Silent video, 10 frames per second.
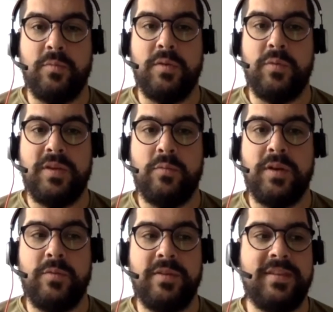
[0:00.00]

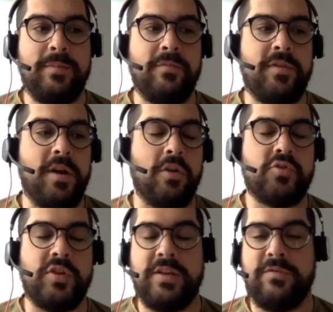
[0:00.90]
We seem
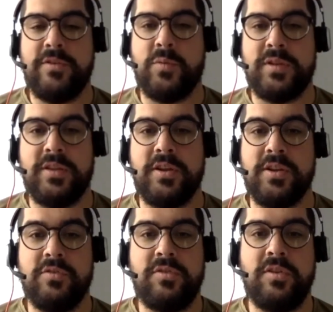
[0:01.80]
culturally different than what they're
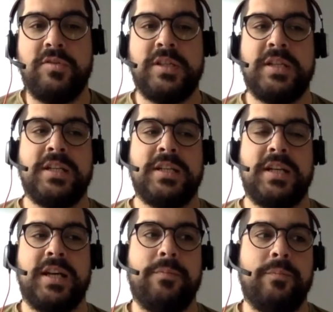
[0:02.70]
used to.
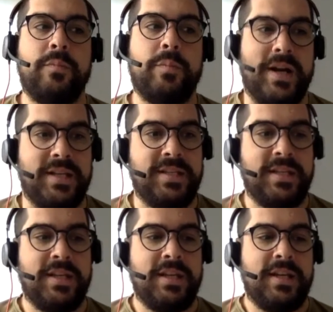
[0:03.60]
But
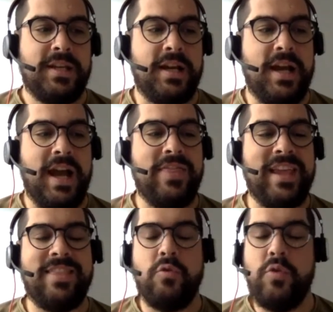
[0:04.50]
I
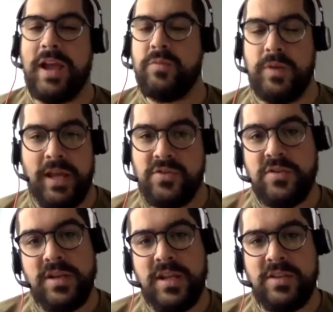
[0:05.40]
think through
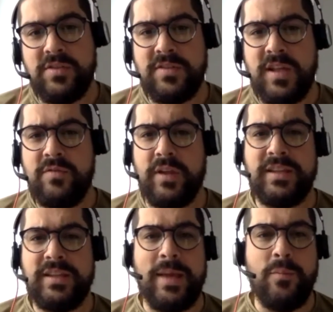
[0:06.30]
explanation and just kind of like
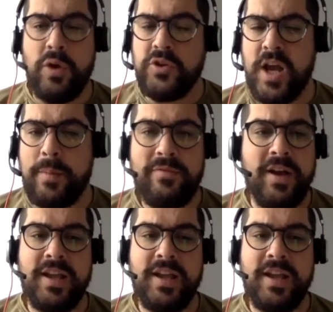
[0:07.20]
demoing Shopify